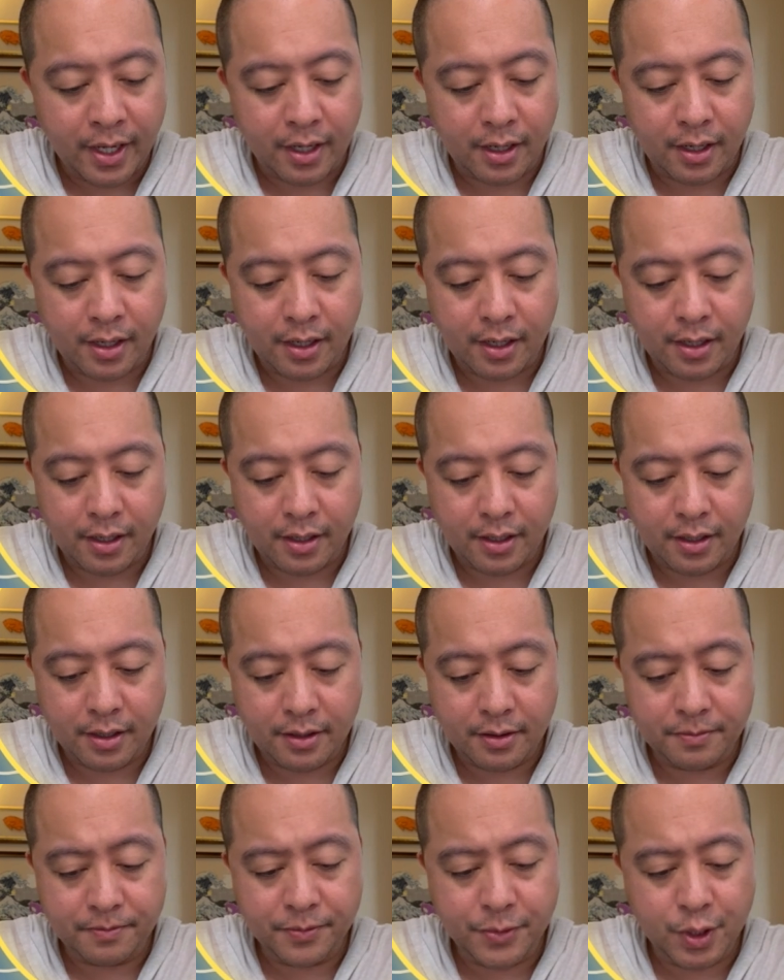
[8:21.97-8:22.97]

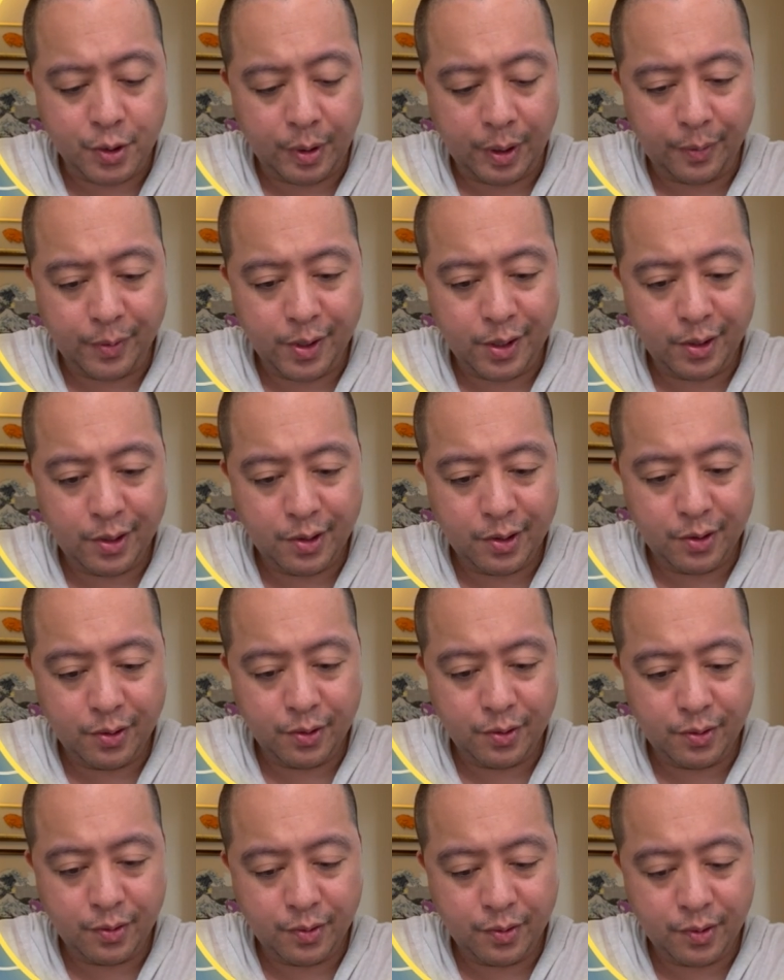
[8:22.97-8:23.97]
Do I want to
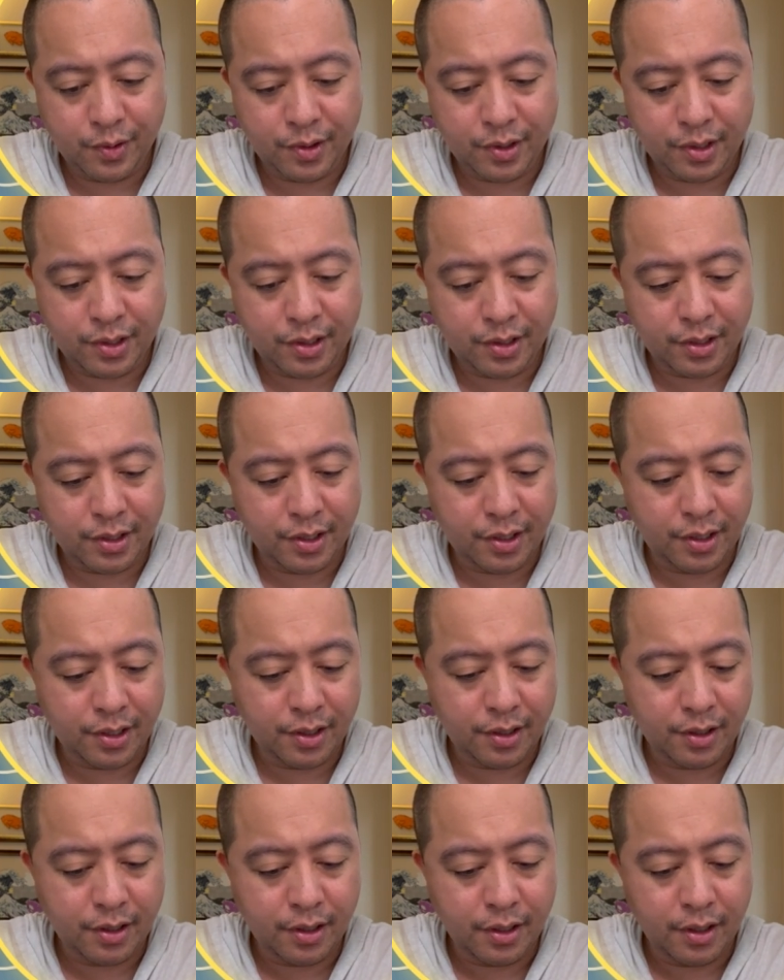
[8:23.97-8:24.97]
use
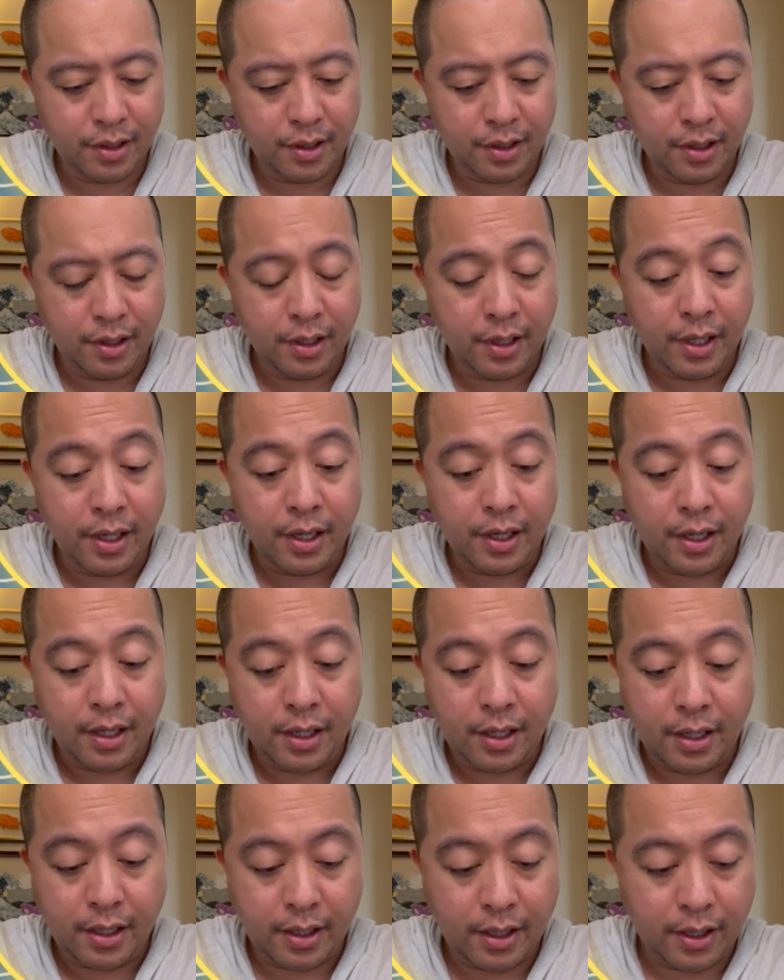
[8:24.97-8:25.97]

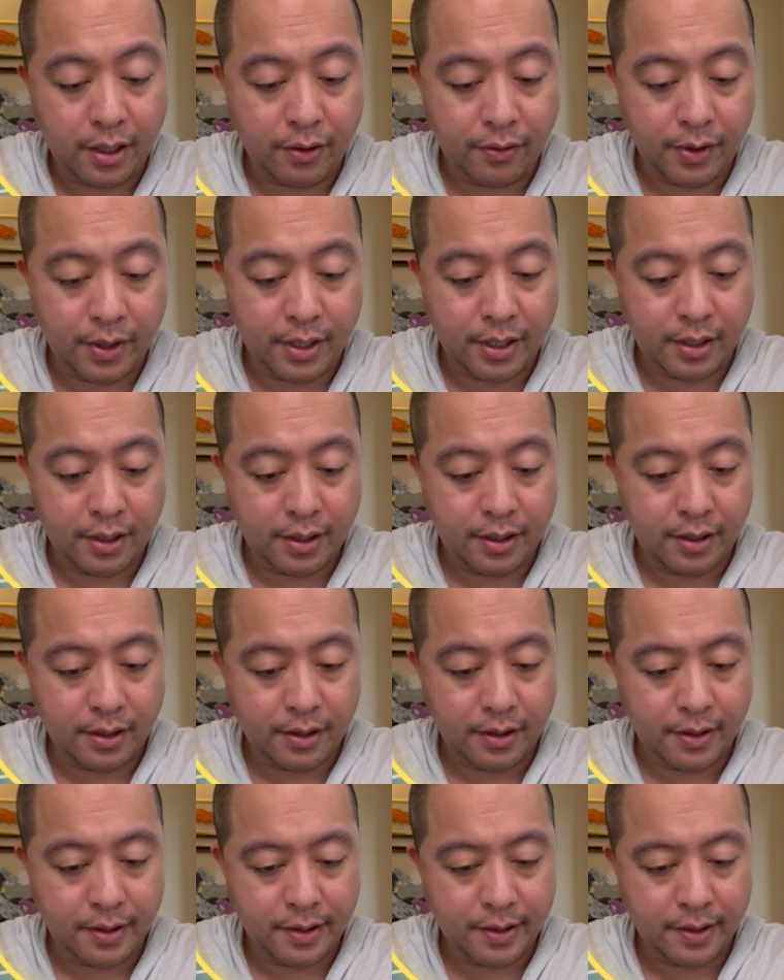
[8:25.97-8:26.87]
Irida?